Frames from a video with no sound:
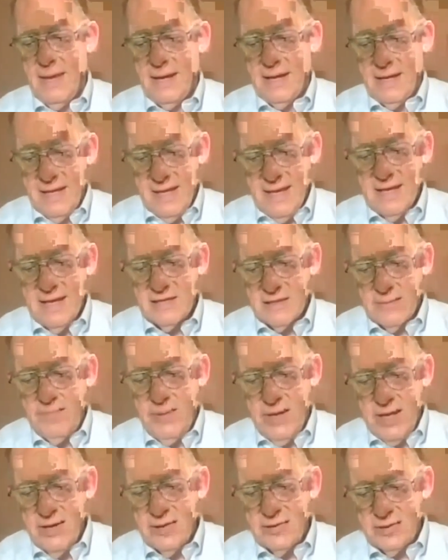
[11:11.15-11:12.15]
and he has
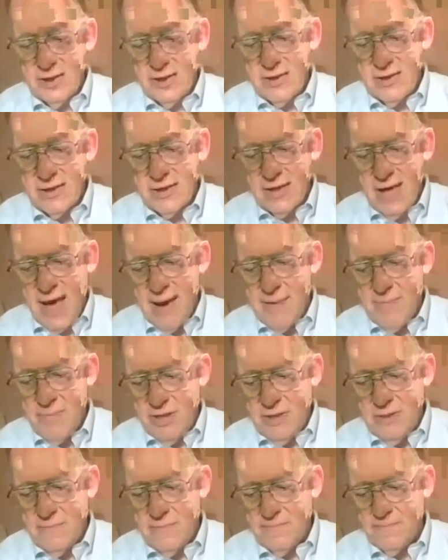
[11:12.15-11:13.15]
appeared to
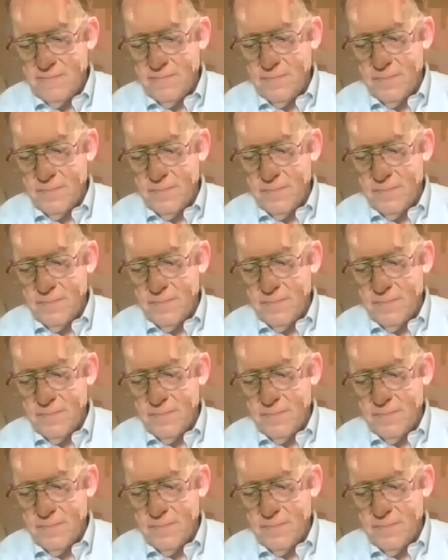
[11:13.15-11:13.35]
Simon.